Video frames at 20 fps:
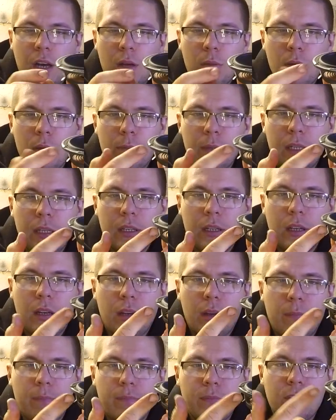I will be
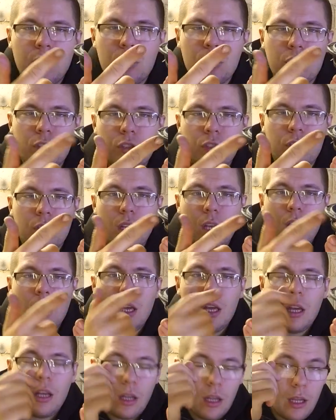just
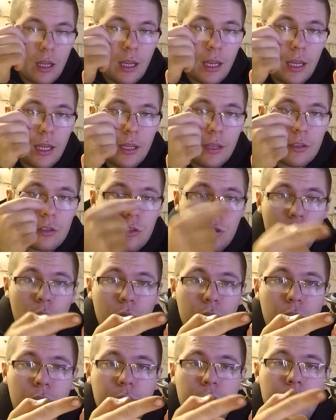
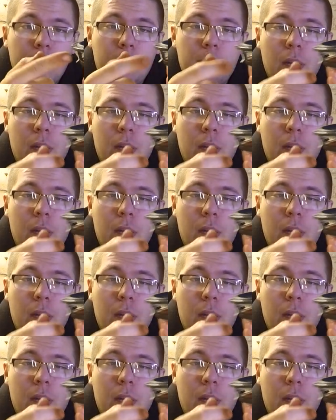soldering